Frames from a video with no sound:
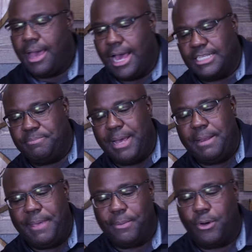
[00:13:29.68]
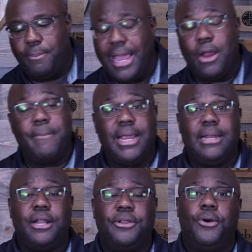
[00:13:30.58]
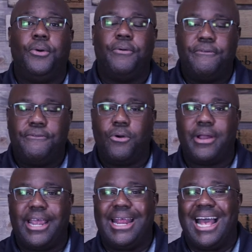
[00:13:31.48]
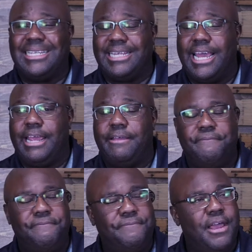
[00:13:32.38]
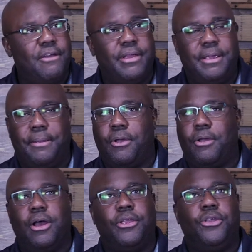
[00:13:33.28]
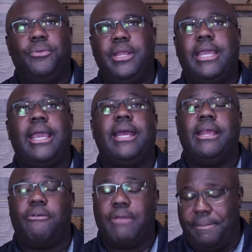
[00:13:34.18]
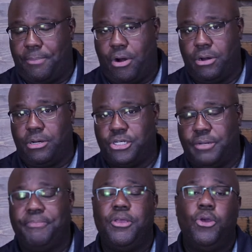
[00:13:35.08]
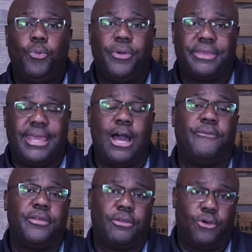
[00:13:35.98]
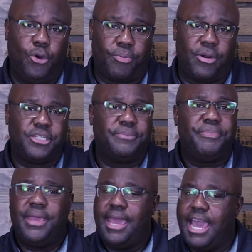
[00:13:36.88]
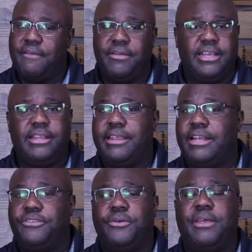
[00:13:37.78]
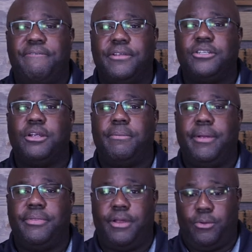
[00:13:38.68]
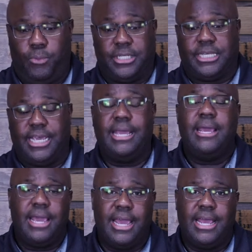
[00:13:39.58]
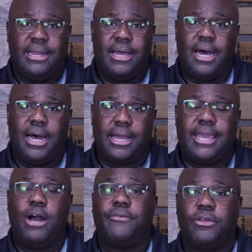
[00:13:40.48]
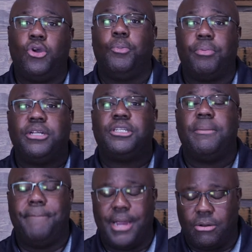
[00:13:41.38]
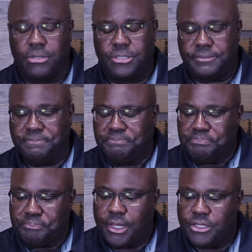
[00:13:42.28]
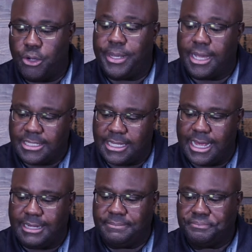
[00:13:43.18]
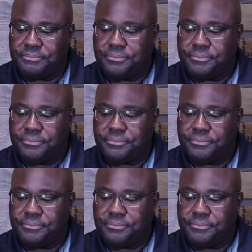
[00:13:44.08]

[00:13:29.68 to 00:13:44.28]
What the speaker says: as many people may or may not know, Fourgate has a very unique and a great partnership with Kelvin Cooperage. Everything that they do, they finish their whiskey in Kelvin Cooperage barrels. So because of that,